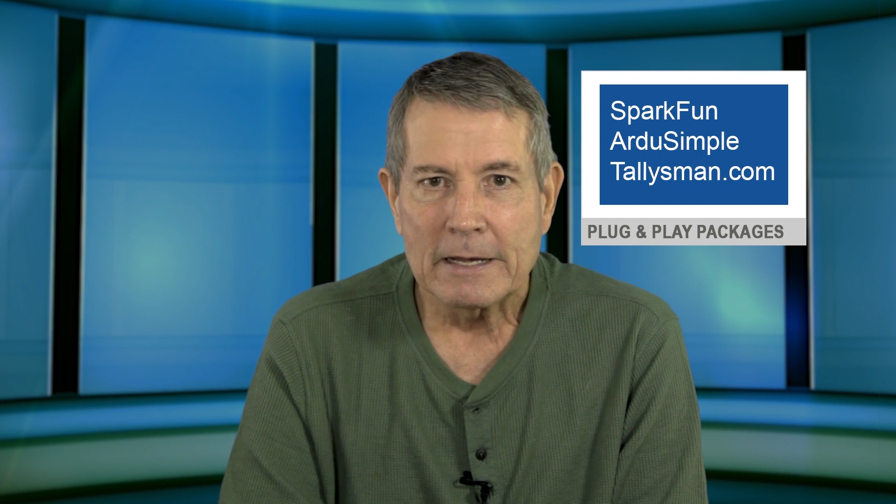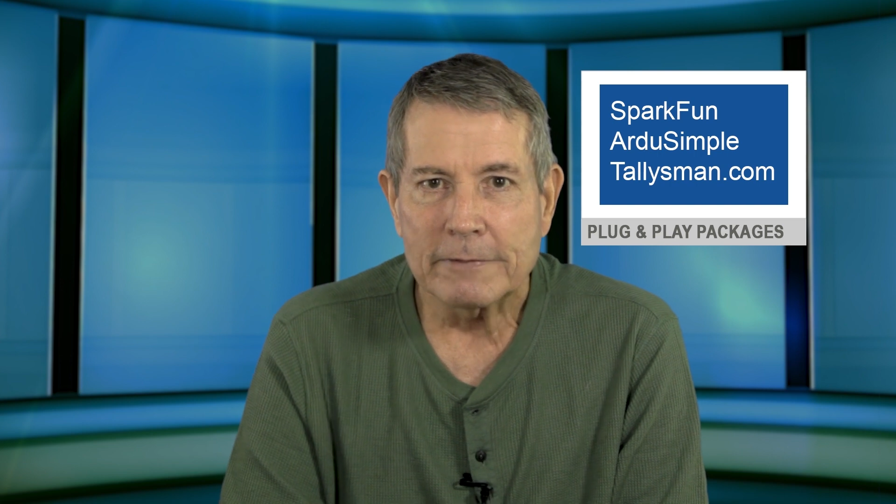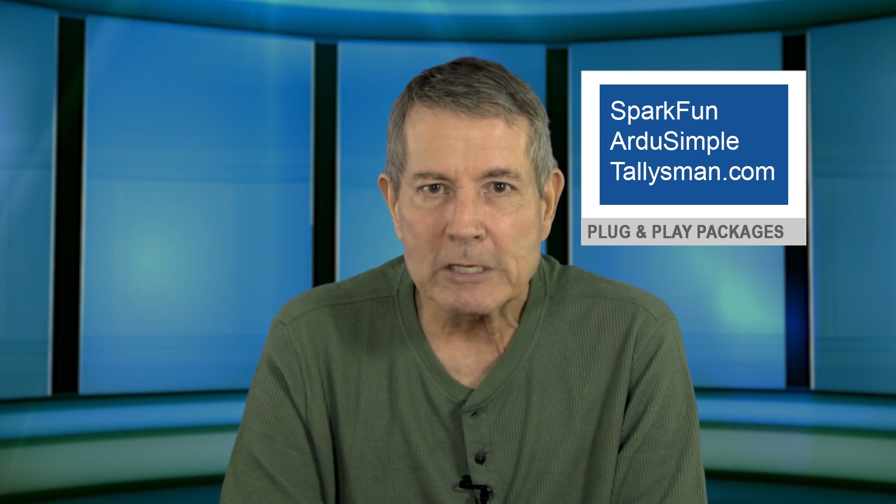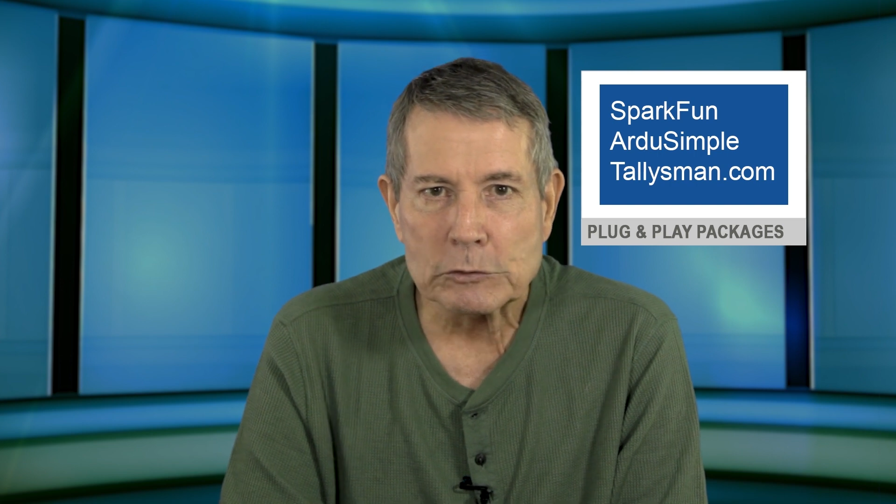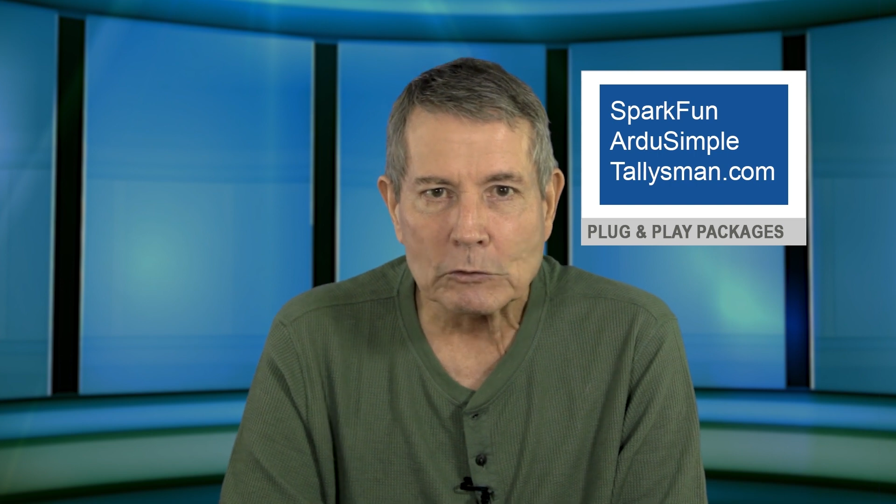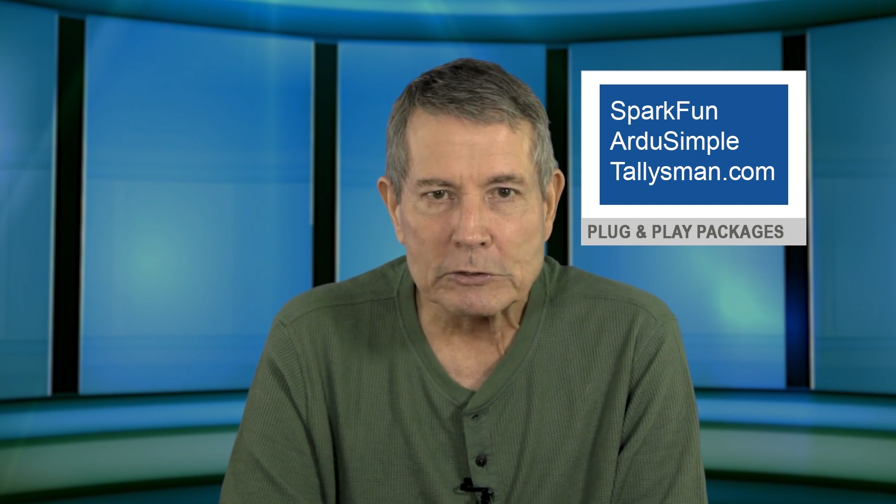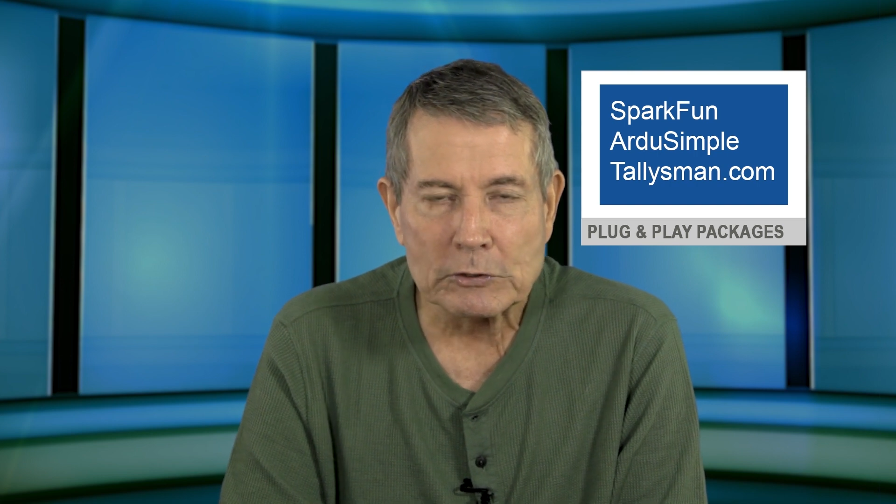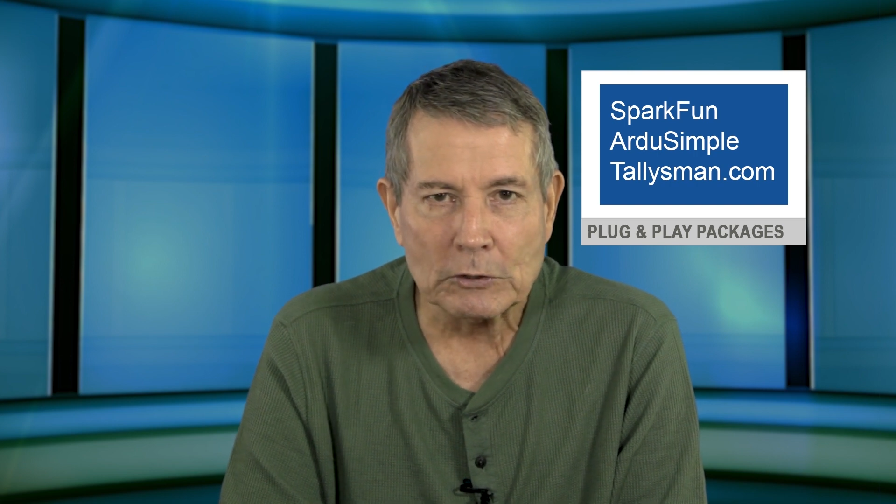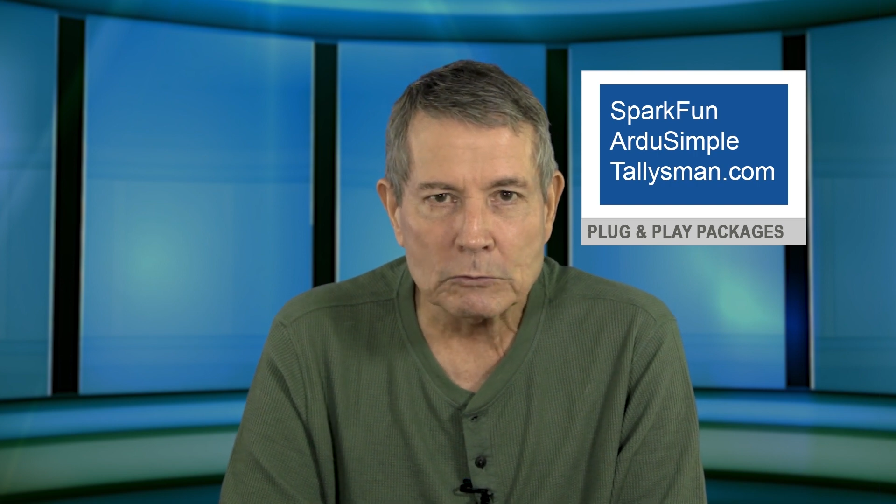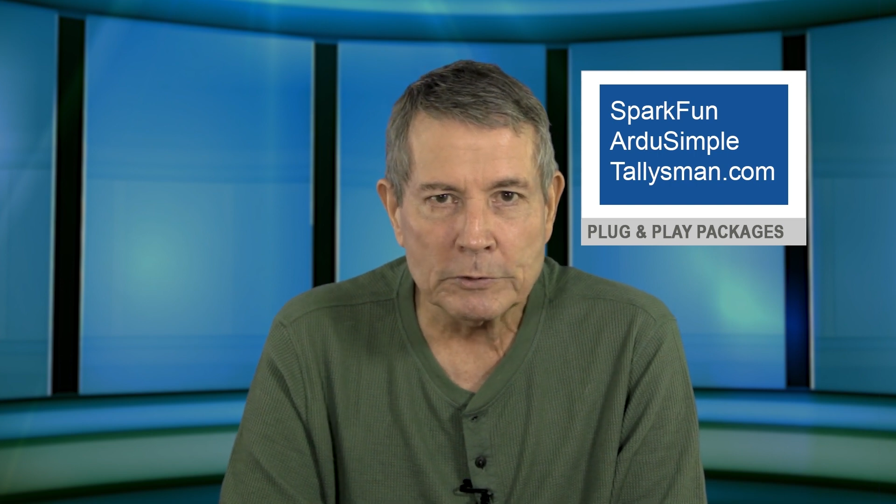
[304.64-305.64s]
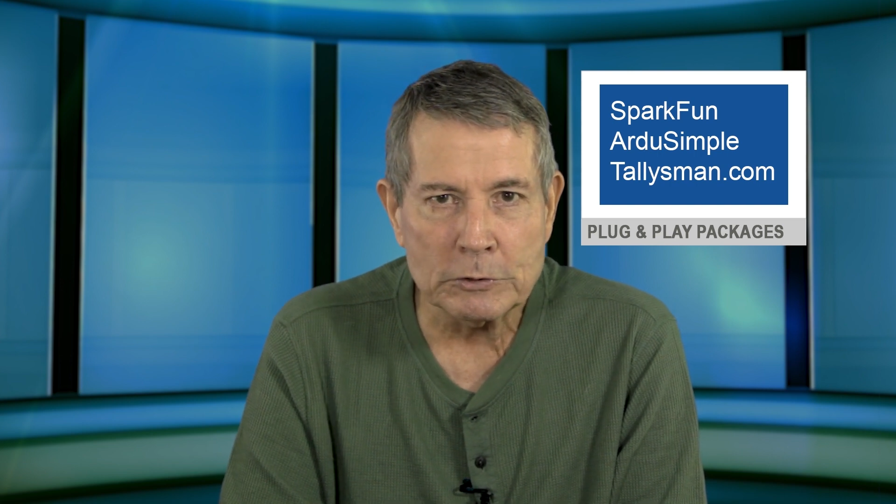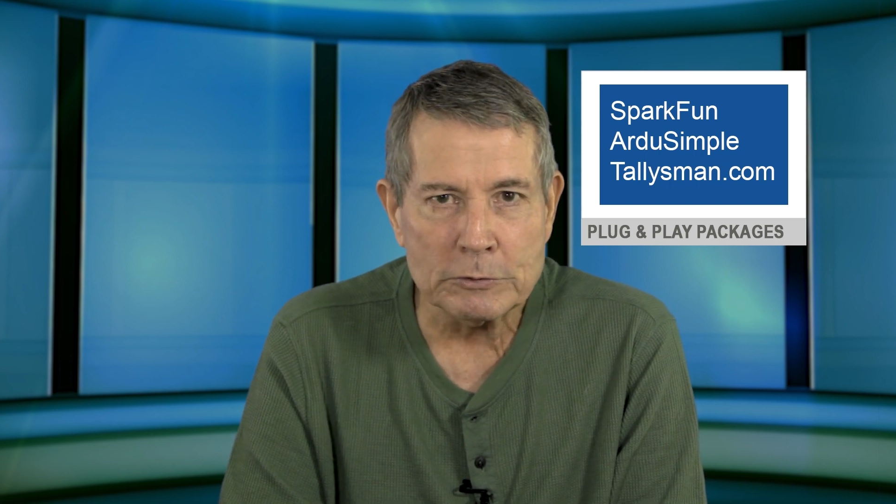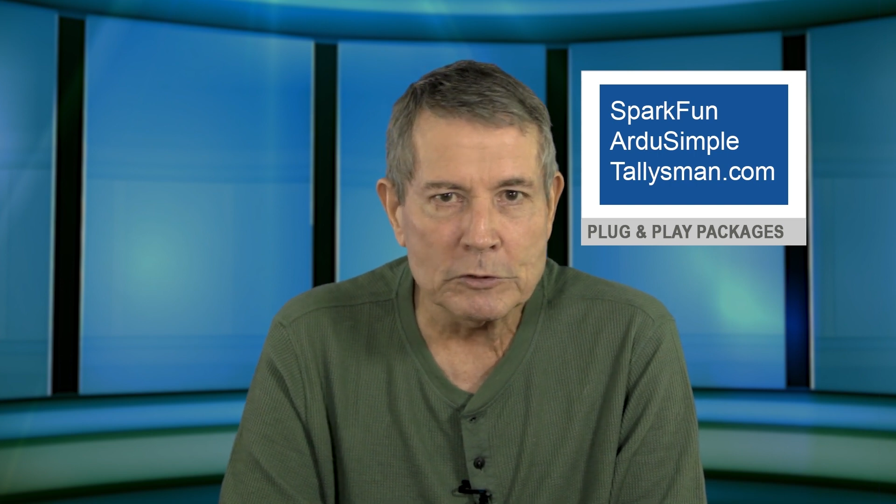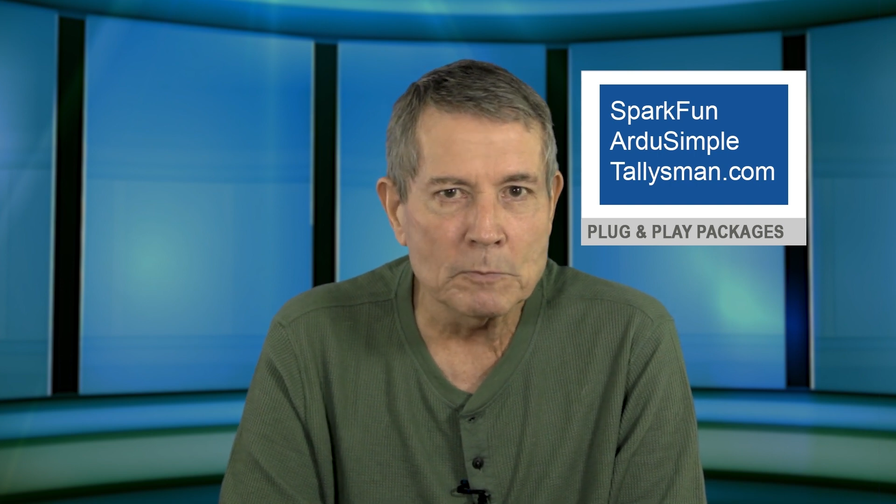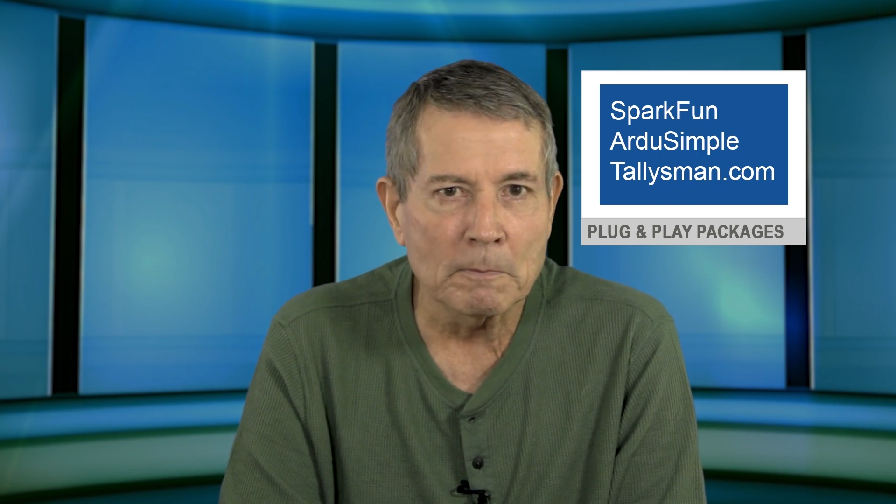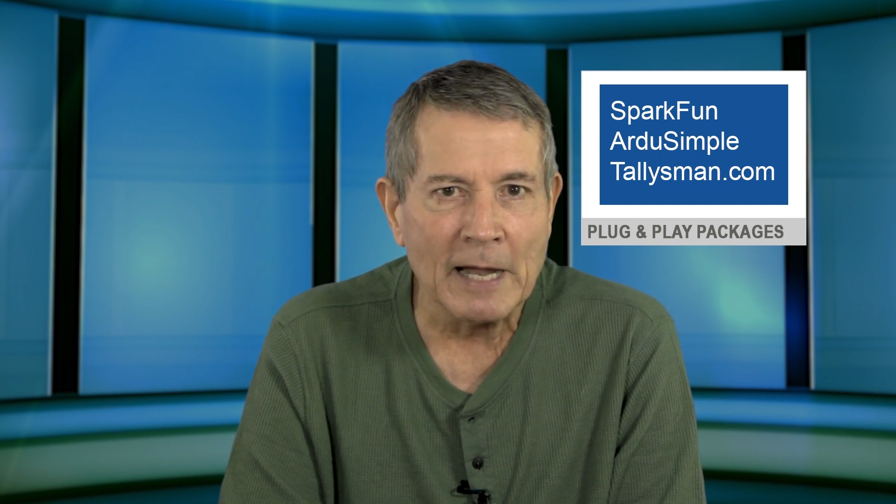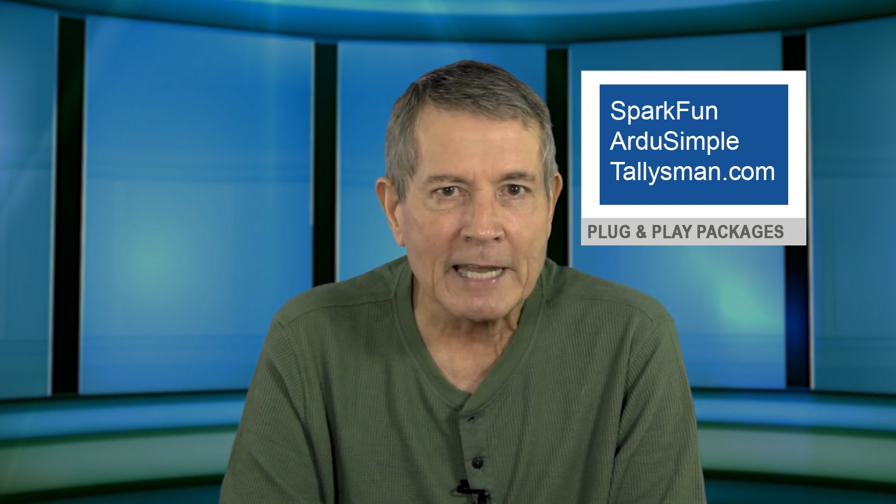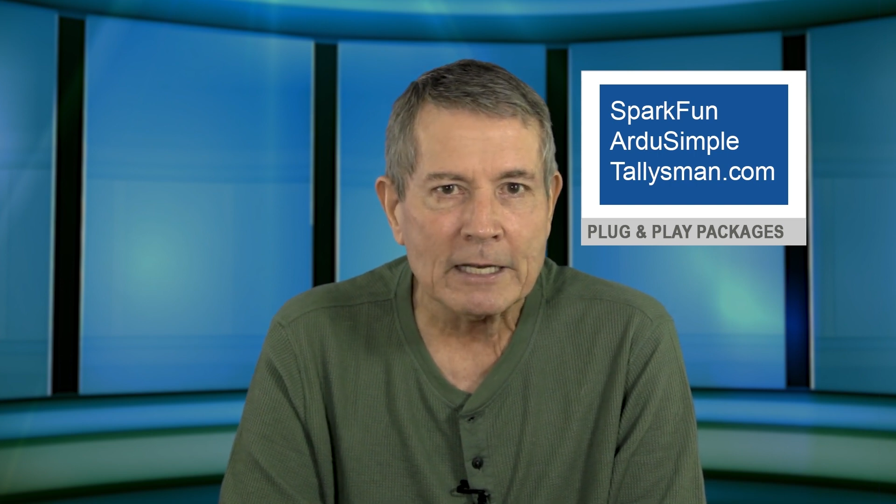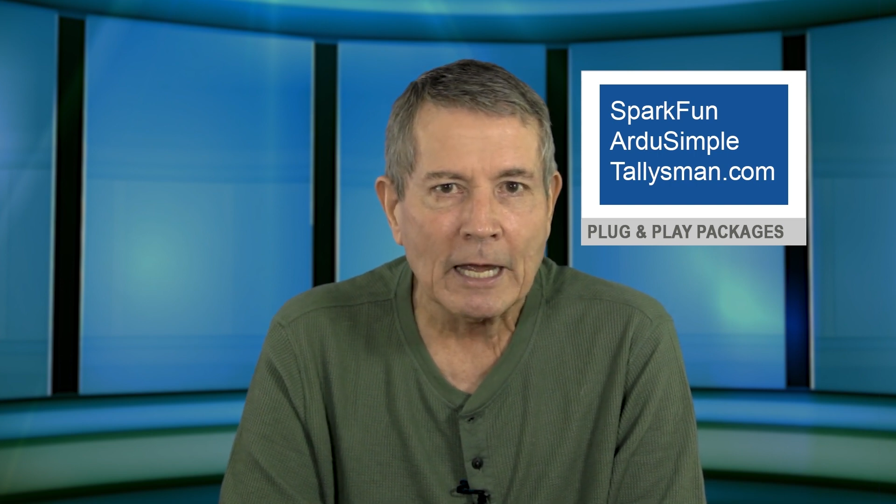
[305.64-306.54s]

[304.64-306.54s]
These are so new you might